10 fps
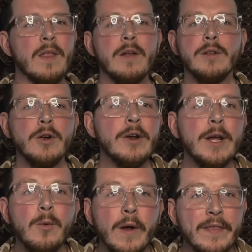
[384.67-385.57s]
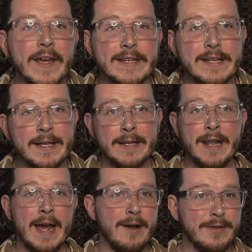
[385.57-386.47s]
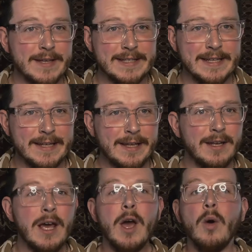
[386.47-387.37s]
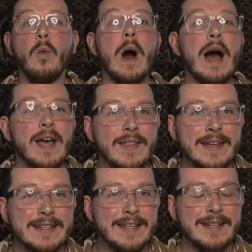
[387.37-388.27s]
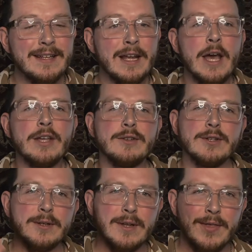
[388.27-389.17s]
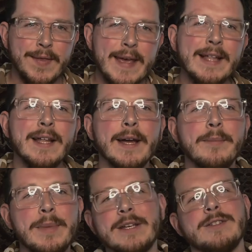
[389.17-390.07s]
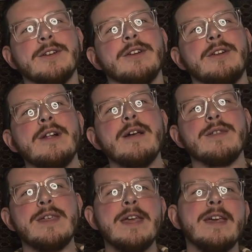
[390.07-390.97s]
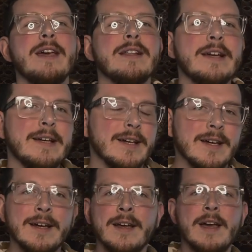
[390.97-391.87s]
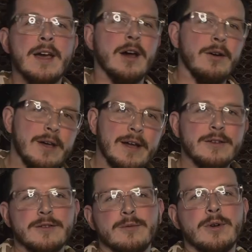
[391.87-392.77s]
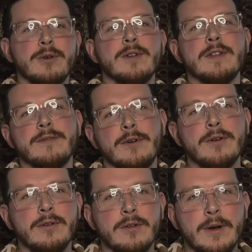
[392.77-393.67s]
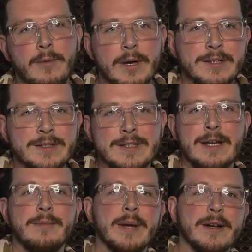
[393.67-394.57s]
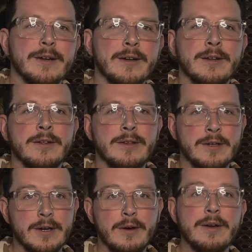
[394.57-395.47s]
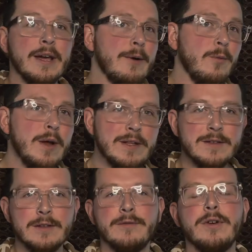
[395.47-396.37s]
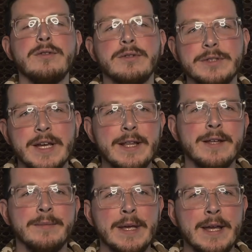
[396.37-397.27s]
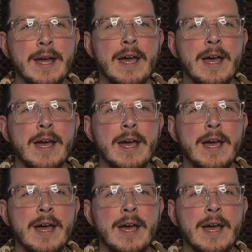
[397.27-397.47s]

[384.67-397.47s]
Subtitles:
learning what they did, how they did it, why they did it. You start to think like a mixer. You're not thinking like, okay, I just recorded this vocal, I want it to sound better. You go, okay, what is this vocal telling me?